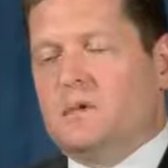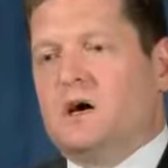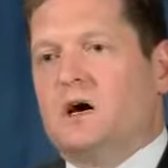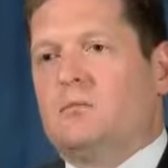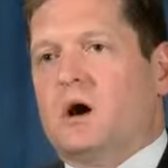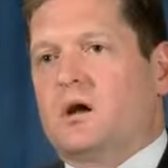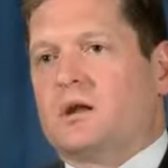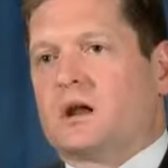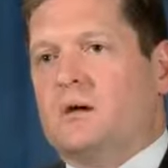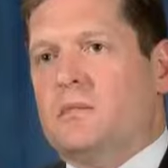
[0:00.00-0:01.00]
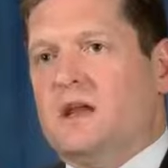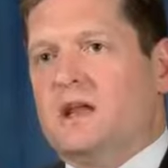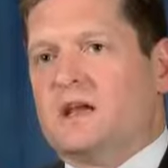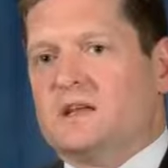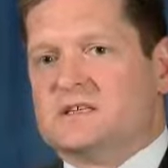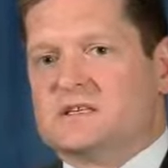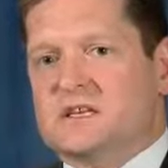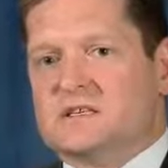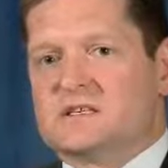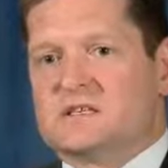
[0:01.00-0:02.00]
Our committee
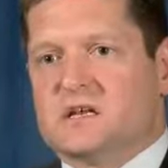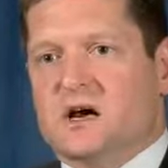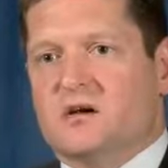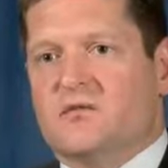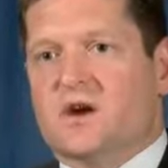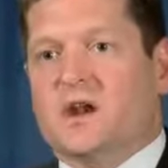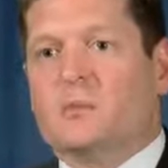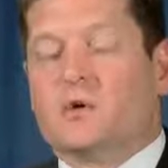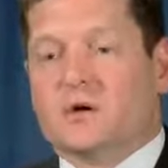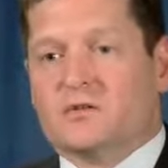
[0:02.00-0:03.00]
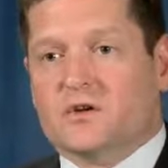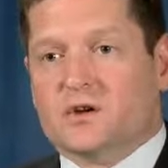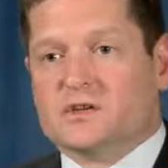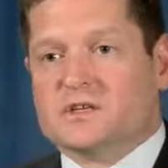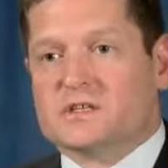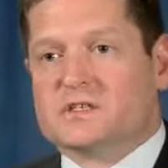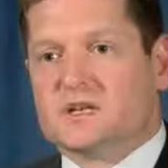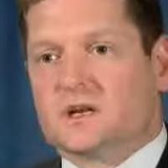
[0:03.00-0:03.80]
consists of a number of nurses,